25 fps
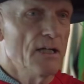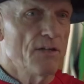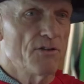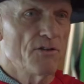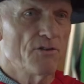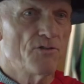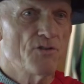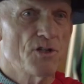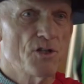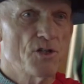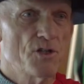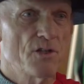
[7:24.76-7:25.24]

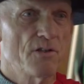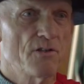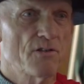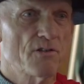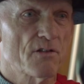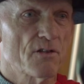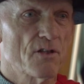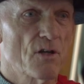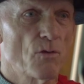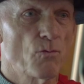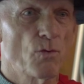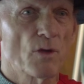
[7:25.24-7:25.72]

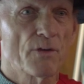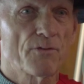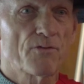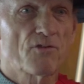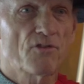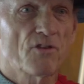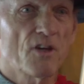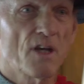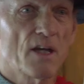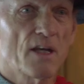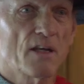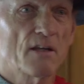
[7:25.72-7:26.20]
decisions, and you will have
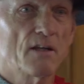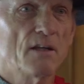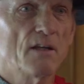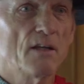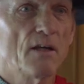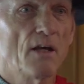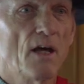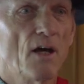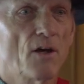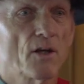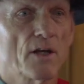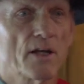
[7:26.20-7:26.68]
seen
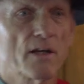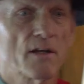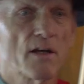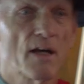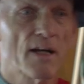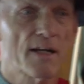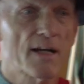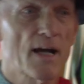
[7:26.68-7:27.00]
only a